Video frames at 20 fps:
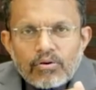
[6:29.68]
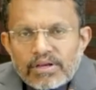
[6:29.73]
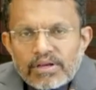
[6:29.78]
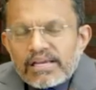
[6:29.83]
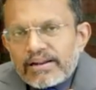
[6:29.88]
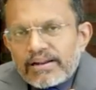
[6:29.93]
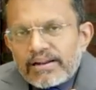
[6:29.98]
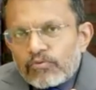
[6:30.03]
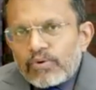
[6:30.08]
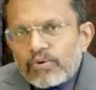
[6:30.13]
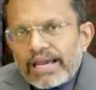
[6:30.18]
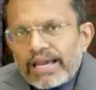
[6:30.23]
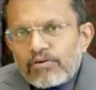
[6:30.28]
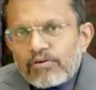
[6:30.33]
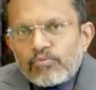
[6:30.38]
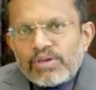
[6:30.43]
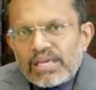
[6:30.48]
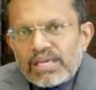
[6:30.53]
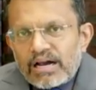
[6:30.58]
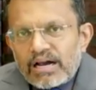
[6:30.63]
Looking at
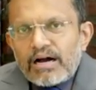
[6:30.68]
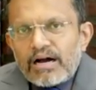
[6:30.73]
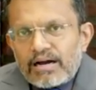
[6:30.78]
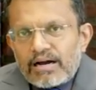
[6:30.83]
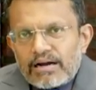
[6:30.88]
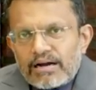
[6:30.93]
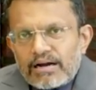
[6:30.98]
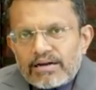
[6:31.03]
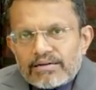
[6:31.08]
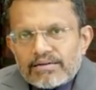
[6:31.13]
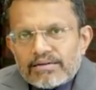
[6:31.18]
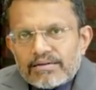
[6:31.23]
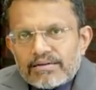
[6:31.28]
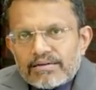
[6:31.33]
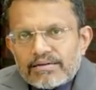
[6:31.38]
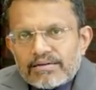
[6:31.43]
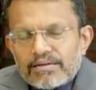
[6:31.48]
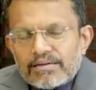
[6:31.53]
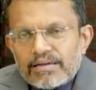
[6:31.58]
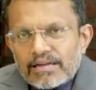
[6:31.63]
where we are
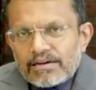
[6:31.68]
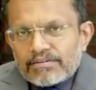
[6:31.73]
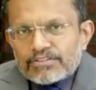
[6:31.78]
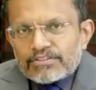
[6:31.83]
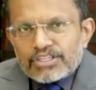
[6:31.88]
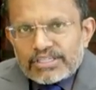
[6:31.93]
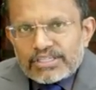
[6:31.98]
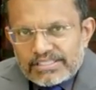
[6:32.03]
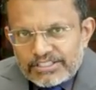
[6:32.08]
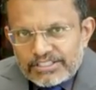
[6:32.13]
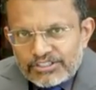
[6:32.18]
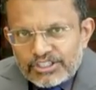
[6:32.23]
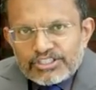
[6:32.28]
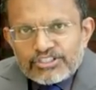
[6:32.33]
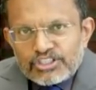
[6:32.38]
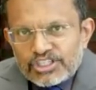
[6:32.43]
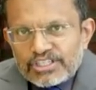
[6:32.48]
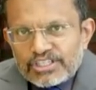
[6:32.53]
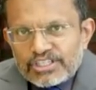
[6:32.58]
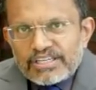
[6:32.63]
in our
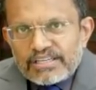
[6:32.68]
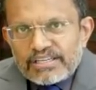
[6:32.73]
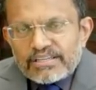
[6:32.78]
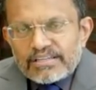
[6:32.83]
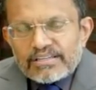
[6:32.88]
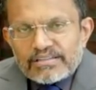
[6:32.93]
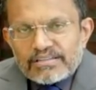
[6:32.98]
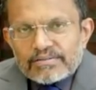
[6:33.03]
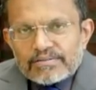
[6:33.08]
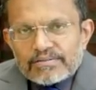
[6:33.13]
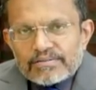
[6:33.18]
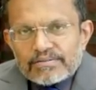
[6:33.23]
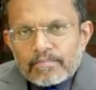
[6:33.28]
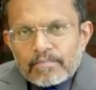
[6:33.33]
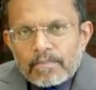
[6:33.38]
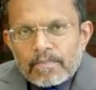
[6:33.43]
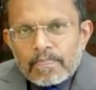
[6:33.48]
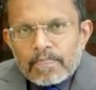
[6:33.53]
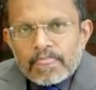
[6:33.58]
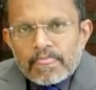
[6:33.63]
transition journey,
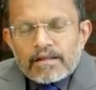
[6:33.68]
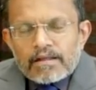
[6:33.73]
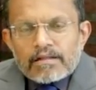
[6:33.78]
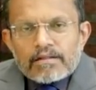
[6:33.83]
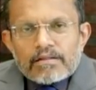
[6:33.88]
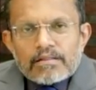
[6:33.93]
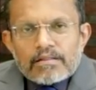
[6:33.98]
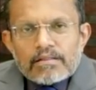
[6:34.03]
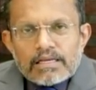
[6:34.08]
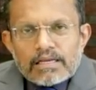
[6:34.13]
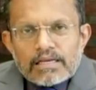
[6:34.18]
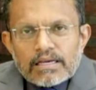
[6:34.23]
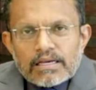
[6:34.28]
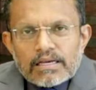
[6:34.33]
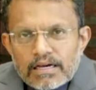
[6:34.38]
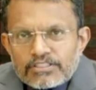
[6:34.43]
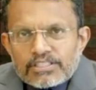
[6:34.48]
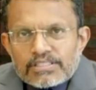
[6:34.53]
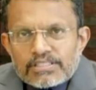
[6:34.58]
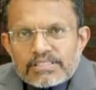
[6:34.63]
the
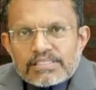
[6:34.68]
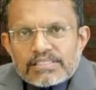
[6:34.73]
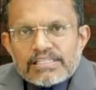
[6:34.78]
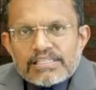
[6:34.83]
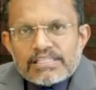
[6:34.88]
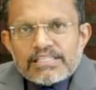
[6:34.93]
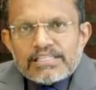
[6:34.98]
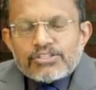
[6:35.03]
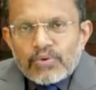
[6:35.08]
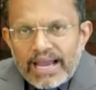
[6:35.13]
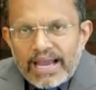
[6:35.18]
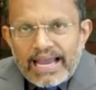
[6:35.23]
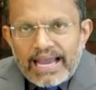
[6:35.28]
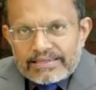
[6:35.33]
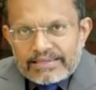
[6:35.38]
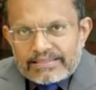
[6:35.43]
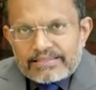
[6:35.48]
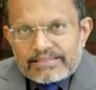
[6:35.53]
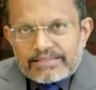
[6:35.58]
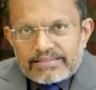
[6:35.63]
urgency to
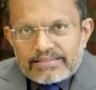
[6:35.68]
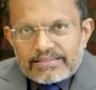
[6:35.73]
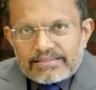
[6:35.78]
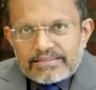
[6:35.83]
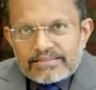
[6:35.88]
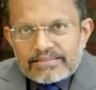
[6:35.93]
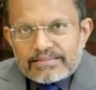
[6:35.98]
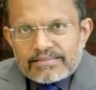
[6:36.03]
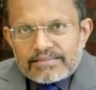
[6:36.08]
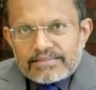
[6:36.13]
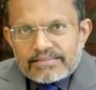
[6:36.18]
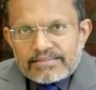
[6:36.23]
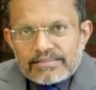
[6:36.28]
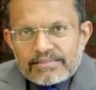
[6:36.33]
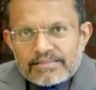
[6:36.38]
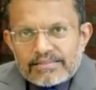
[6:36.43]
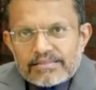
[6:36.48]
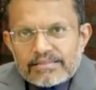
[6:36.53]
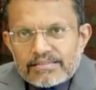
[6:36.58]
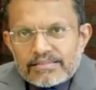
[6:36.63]
act
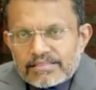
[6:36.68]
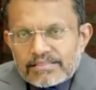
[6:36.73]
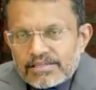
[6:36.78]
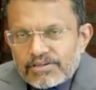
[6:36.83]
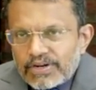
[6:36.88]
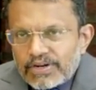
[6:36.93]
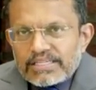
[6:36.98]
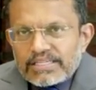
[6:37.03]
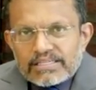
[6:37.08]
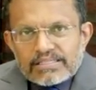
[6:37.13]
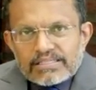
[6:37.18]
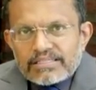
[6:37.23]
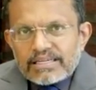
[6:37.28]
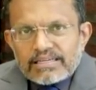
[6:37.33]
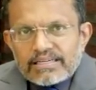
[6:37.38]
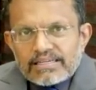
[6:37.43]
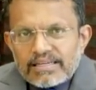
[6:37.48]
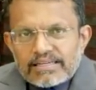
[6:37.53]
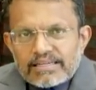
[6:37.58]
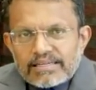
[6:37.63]
is greater
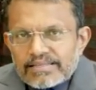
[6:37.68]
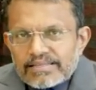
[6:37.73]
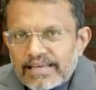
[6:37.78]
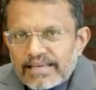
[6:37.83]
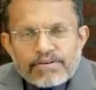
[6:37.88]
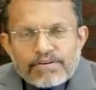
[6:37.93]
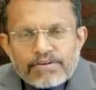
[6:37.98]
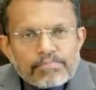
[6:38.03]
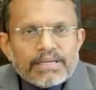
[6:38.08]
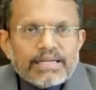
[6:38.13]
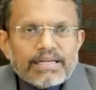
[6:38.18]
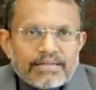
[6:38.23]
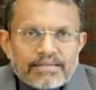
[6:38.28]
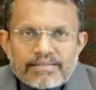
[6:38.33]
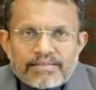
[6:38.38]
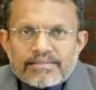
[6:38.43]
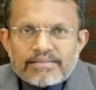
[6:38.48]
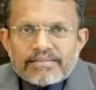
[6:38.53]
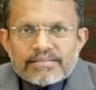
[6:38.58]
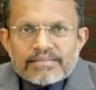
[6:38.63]
than it has ever been.
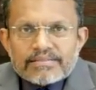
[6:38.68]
